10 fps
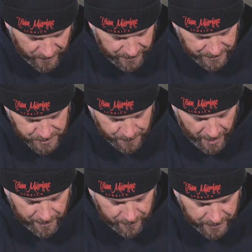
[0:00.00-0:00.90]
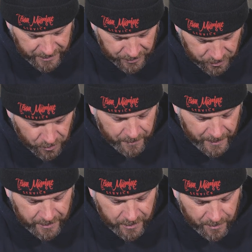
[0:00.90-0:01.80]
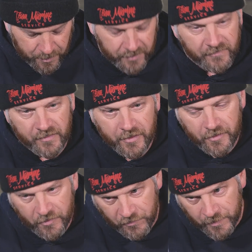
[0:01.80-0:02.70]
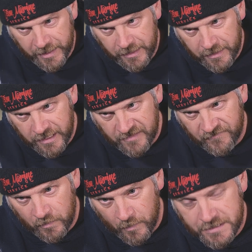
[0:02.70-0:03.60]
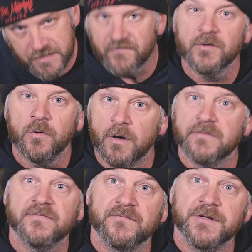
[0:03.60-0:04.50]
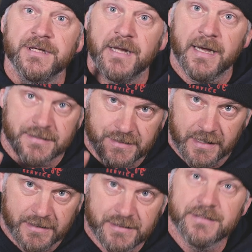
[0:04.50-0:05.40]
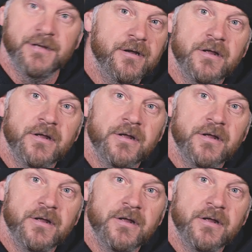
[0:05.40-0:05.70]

It is probably, it could have been number three if it wasn't for the 115 SS.